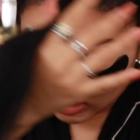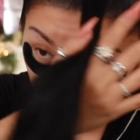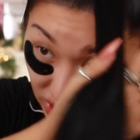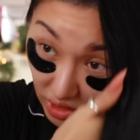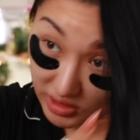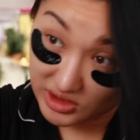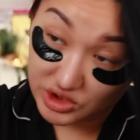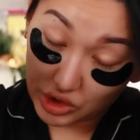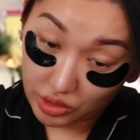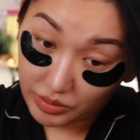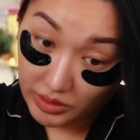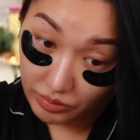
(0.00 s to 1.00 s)
So you don't need
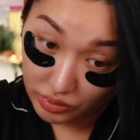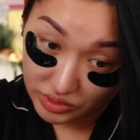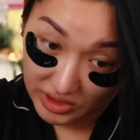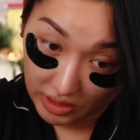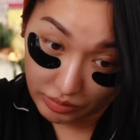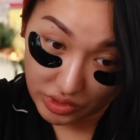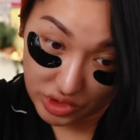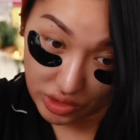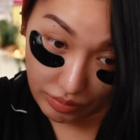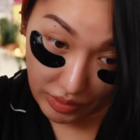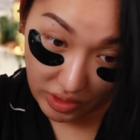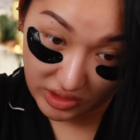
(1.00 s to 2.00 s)
two people to help you do the
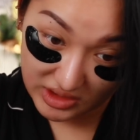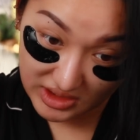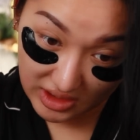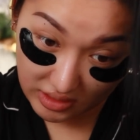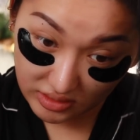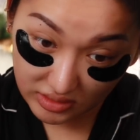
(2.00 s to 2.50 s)
ponytail.